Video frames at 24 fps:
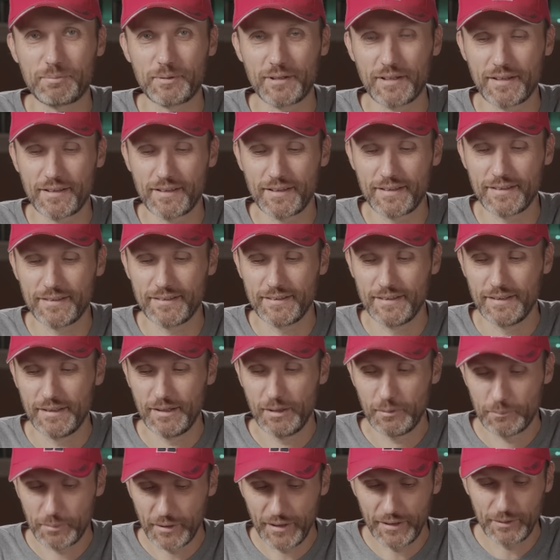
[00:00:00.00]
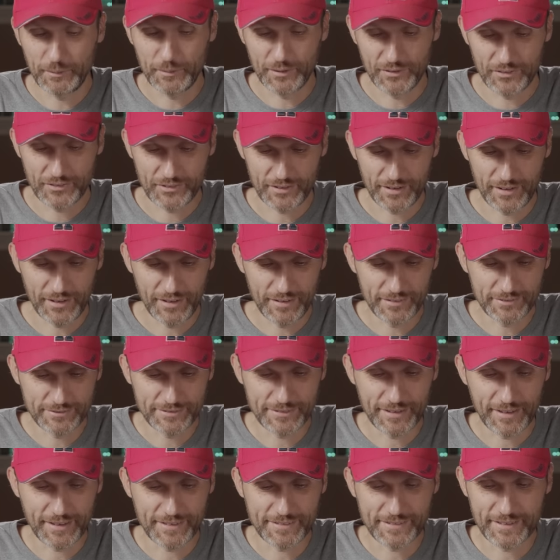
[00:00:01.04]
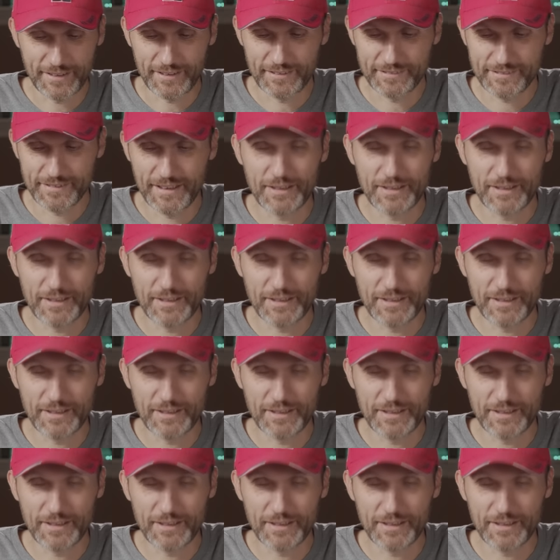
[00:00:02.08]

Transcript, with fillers: But uh, but anyways, uh, like I said,